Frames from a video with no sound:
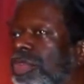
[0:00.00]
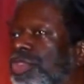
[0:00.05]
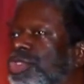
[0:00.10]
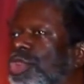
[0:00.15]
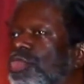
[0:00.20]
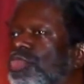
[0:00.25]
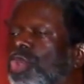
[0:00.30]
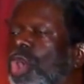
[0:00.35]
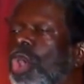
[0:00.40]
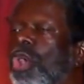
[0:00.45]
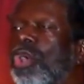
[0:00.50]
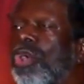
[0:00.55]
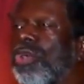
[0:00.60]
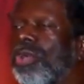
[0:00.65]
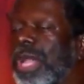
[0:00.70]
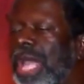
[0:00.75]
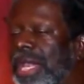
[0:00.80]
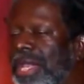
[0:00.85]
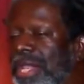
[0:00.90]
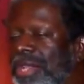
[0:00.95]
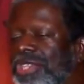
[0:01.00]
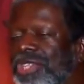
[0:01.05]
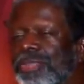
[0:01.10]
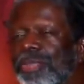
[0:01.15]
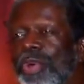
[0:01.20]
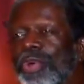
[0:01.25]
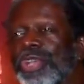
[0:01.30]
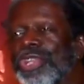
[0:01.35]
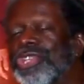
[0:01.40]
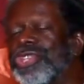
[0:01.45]
to roll and then
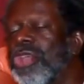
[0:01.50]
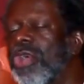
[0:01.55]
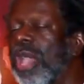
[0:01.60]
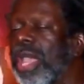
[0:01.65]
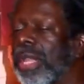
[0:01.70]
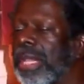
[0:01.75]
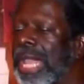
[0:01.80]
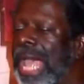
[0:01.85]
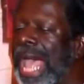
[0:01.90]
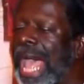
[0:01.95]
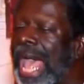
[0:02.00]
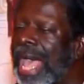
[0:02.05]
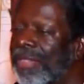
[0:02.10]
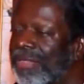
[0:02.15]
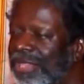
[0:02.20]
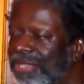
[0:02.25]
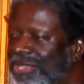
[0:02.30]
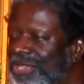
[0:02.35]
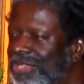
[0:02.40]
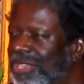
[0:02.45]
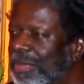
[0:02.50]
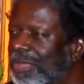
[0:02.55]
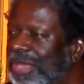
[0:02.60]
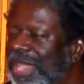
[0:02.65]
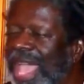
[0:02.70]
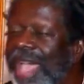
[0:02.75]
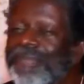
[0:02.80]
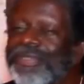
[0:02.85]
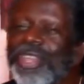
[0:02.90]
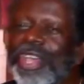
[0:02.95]
smoke a joint. Now, this is
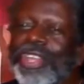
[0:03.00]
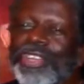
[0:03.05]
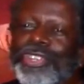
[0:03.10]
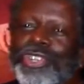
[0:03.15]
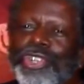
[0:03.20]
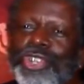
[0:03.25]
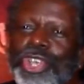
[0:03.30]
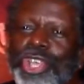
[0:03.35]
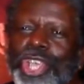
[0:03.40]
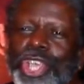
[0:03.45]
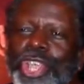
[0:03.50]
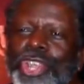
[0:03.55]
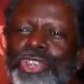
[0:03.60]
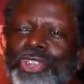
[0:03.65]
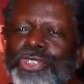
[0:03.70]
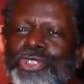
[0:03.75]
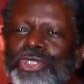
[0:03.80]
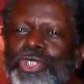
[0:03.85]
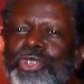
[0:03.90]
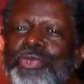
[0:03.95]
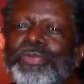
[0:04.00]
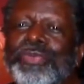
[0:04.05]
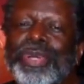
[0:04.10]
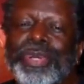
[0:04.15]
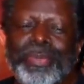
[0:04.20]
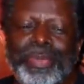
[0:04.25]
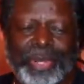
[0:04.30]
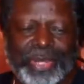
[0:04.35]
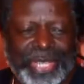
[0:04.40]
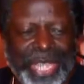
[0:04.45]
something I've done
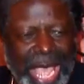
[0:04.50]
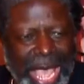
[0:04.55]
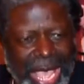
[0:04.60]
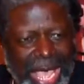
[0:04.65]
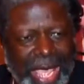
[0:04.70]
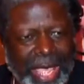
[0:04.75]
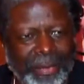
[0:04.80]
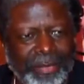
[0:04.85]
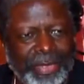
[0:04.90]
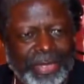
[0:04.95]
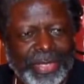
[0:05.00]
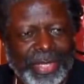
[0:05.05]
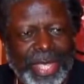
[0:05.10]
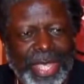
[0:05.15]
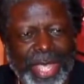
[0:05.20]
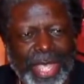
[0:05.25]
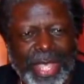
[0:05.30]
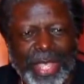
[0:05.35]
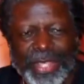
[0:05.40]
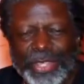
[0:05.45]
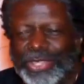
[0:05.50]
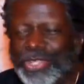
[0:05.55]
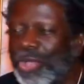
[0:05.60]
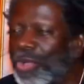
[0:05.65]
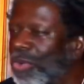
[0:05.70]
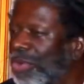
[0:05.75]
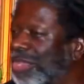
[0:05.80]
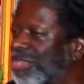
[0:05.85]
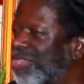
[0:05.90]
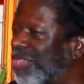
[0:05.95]
innumerable times.
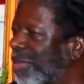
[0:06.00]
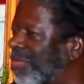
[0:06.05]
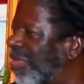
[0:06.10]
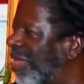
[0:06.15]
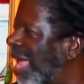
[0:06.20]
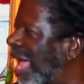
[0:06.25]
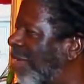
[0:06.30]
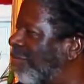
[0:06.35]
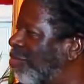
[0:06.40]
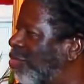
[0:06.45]
So it's something I